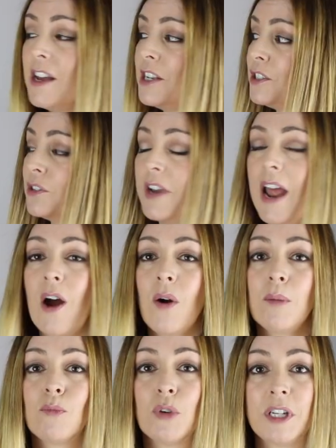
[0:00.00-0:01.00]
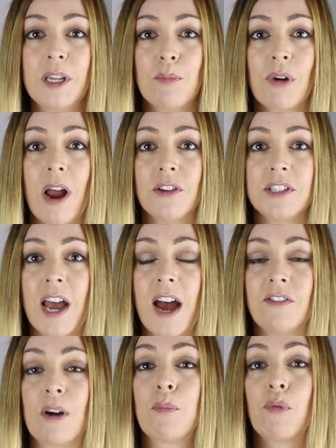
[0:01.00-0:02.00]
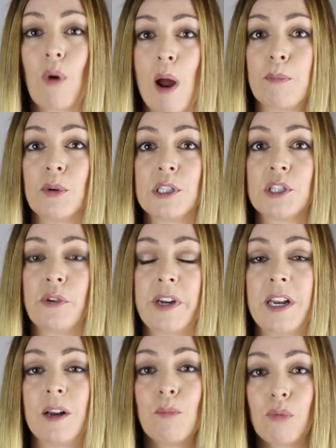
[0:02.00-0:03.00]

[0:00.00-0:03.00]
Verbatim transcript: So now I'm really proud to have a proper screen,